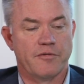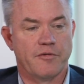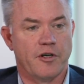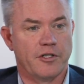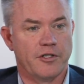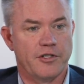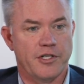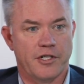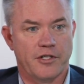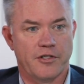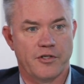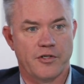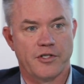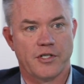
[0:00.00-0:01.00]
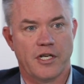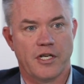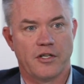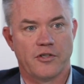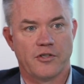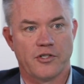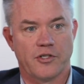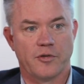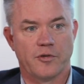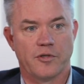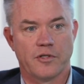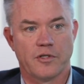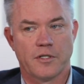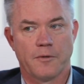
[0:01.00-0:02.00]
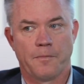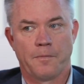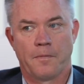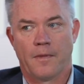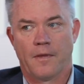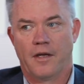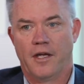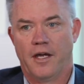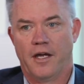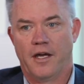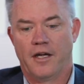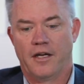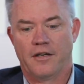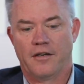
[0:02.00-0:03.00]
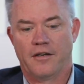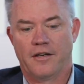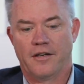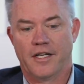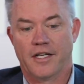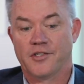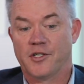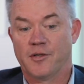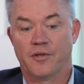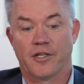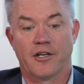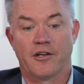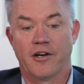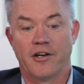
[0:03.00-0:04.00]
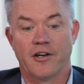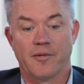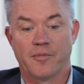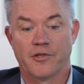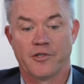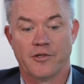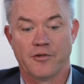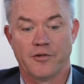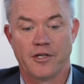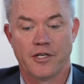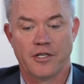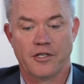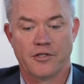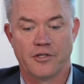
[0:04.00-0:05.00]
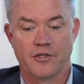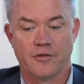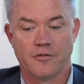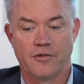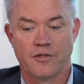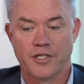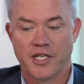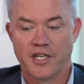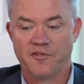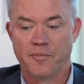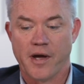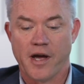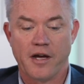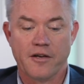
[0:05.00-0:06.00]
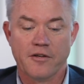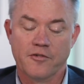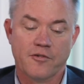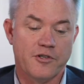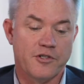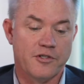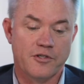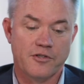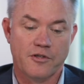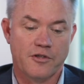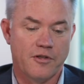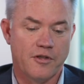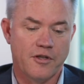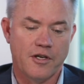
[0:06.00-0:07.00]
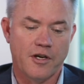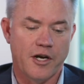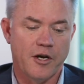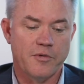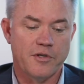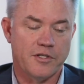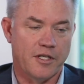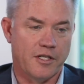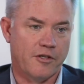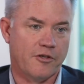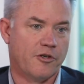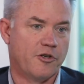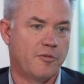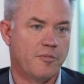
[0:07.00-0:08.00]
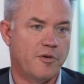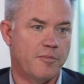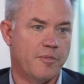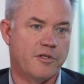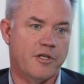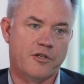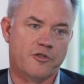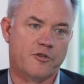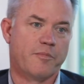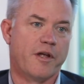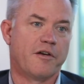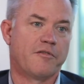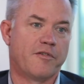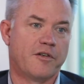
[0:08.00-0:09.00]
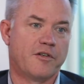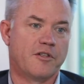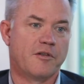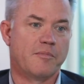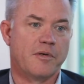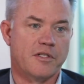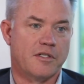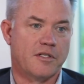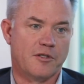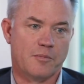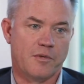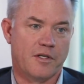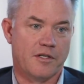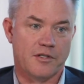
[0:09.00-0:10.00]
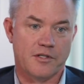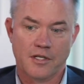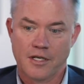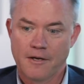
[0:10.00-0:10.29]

volunteers in the schools. And that seemed like a great opportunity to give back. And of course, I always think that there could be a potential benefit to the business because